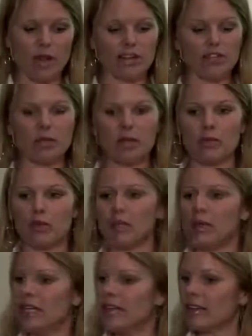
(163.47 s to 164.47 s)
lots of people
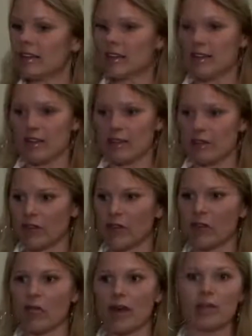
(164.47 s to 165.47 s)
immediately think of
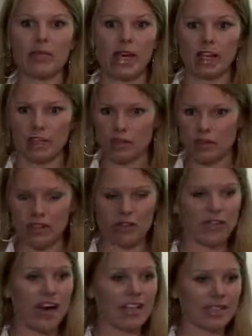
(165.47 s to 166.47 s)
like Rain Man and the
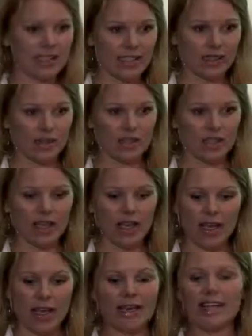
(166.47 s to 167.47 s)
savant skills.
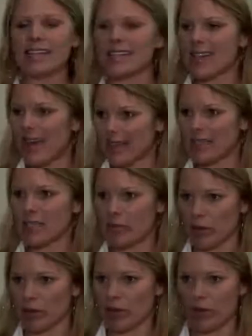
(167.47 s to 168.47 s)
And that's not
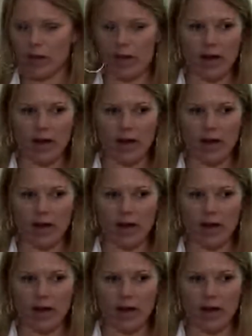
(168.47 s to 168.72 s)
typical.